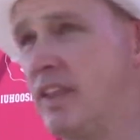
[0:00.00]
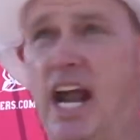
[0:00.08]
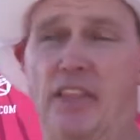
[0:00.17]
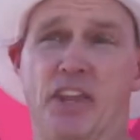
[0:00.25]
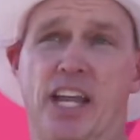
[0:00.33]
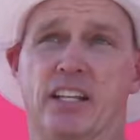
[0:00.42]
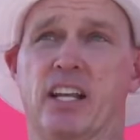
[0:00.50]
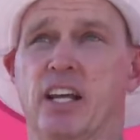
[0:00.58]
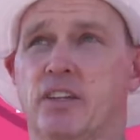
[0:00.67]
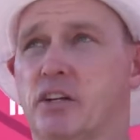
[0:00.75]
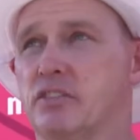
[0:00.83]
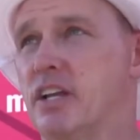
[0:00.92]
And then I think
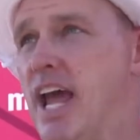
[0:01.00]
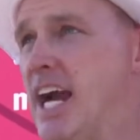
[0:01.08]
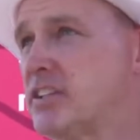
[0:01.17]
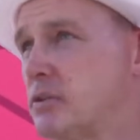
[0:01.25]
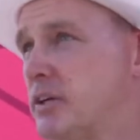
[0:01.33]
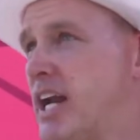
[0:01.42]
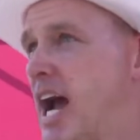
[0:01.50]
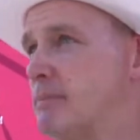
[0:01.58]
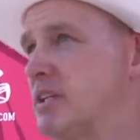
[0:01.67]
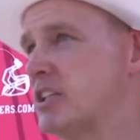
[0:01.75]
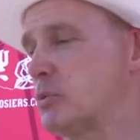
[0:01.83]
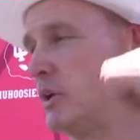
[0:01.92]
there's excellent
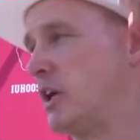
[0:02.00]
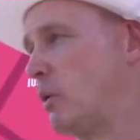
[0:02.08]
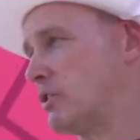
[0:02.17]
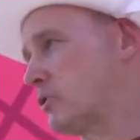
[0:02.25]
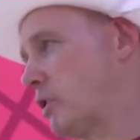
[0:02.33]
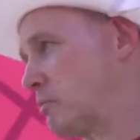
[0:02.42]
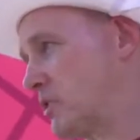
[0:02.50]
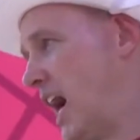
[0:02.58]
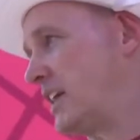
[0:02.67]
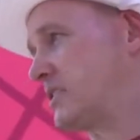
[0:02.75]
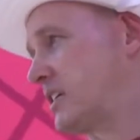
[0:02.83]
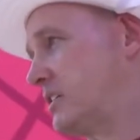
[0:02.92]
competition. We know what Jerome
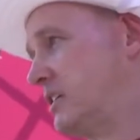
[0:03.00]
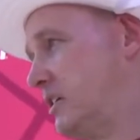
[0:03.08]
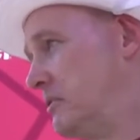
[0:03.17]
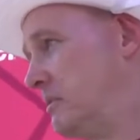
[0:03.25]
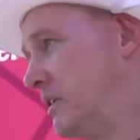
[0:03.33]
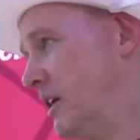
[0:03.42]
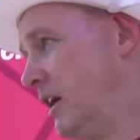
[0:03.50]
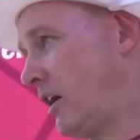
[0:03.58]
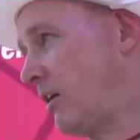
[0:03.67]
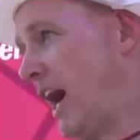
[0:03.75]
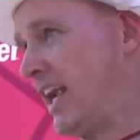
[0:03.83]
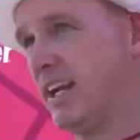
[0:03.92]
Johnson can do,
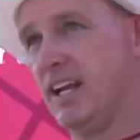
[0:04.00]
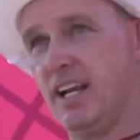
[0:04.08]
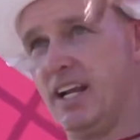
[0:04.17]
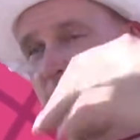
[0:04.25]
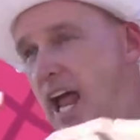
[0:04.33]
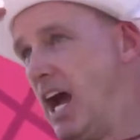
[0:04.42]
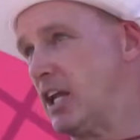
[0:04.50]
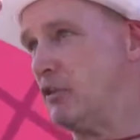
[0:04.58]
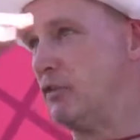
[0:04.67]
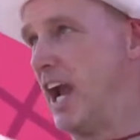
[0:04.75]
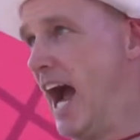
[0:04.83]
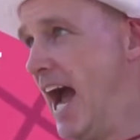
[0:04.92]
all right? Now
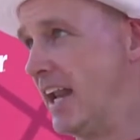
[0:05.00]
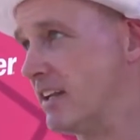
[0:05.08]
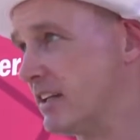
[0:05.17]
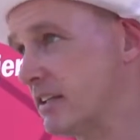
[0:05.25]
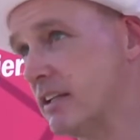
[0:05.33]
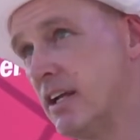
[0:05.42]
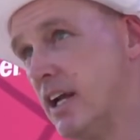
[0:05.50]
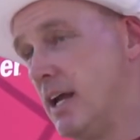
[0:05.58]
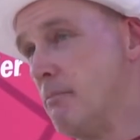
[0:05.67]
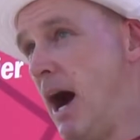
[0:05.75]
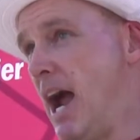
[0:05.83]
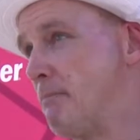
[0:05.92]
you've got,
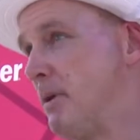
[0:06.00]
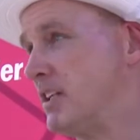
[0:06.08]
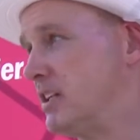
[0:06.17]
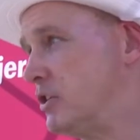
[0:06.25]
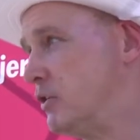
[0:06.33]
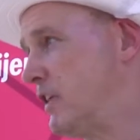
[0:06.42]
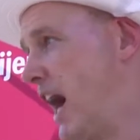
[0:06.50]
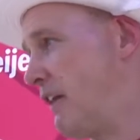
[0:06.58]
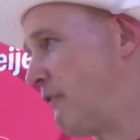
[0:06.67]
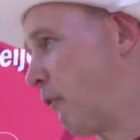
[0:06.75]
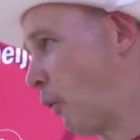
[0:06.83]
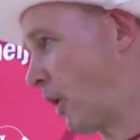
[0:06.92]
in my opinion, you've
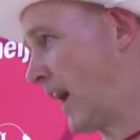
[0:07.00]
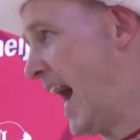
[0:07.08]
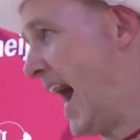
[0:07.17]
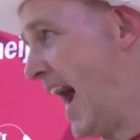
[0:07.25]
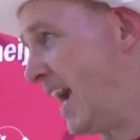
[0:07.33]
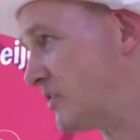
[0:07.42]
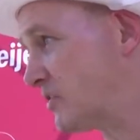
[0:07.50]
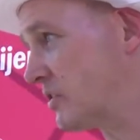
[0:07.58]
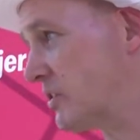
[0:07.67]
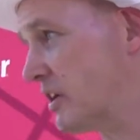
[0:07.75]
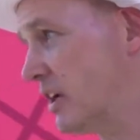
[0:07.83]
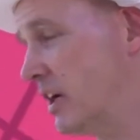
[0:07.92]
got four
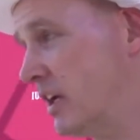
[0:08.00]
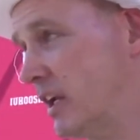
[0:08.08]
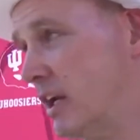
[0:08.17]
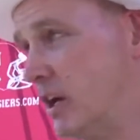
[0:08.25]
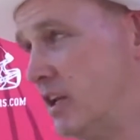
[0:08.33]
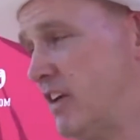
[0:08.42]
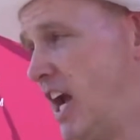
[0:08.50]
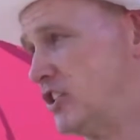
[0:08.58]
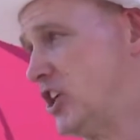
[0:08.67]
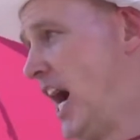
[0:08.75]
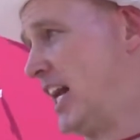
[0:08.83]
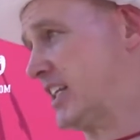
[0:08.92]
guys. You know, you've got
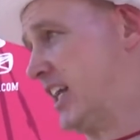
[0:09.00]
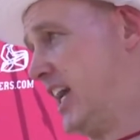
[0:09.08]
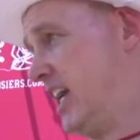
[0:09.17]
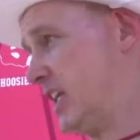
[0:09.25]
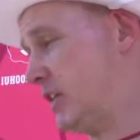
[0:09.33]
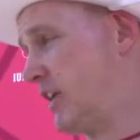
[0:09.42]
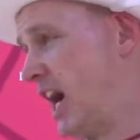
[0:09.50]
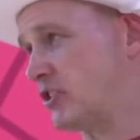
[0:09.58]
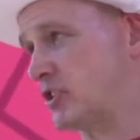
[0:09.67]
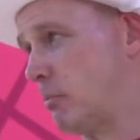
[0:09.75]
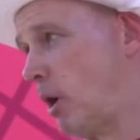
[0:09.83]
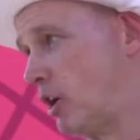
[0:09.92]
John King, you've got
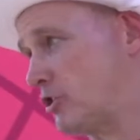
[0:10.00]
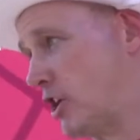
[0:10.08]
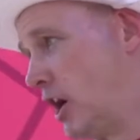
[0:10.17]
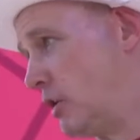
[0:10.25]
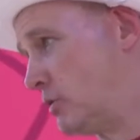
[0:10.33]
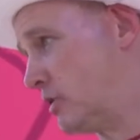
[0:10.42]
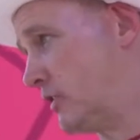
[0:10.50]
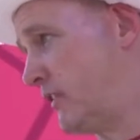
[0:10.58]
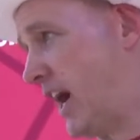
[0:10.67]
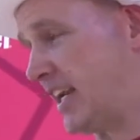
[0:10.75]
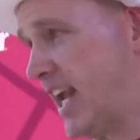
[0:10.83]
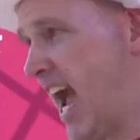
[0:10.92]
Shamar Jones, you've
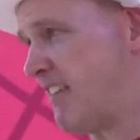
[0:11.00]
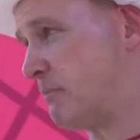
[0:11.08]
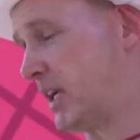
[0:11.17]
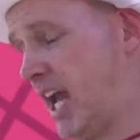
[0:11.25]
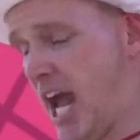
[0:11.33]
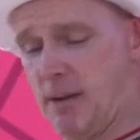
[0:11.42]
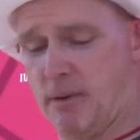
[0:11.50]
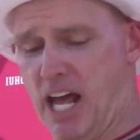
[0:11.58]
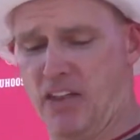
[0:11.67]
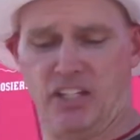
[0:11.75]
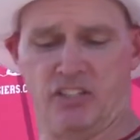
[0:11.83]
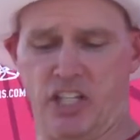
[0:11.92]
got Gavin McCabe, and I
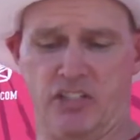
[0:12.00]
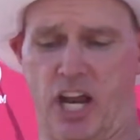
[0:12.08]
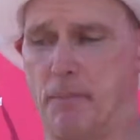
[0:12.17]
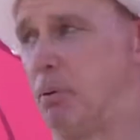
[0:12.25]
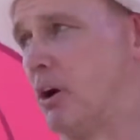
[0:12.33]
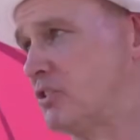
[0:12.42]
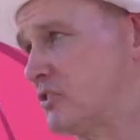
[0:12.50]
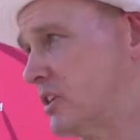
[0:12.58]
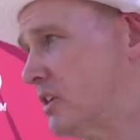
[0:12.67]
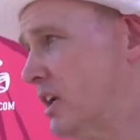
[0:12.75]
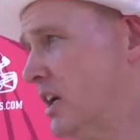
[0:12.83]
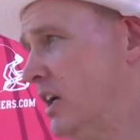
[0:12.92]
think C.J.
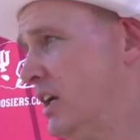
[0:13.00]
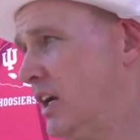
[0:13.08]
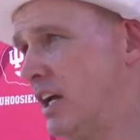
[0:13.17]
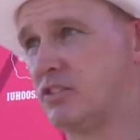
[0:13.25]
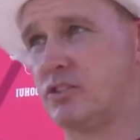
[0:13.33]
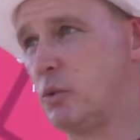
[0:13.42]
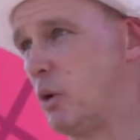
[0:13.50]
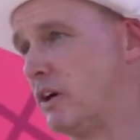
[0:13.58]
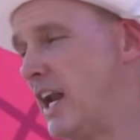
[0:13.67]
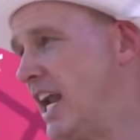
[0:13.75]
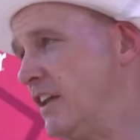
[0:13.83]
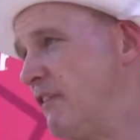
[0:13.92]
Person is a
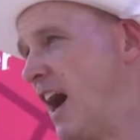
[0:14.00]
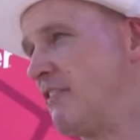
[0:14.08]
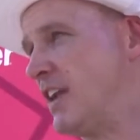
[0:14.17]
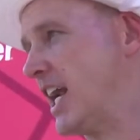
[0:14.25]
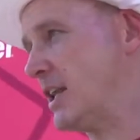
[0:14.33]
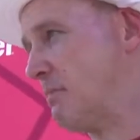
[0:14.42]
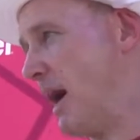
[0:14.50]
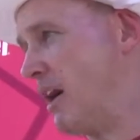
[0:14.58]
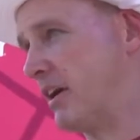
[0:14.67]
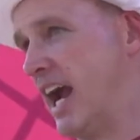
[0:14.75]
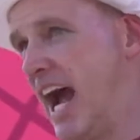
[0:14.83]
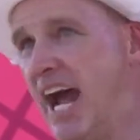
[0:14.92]
285,
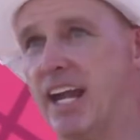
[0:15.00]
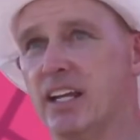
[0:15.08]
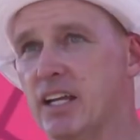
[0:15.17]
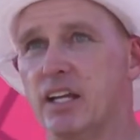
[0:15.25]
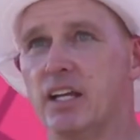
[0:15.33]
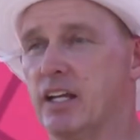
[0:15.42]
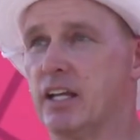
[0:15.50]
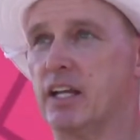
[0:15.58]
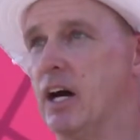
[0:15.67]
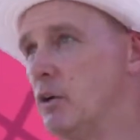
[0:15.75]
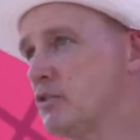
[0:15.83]
90-pound guy, you know.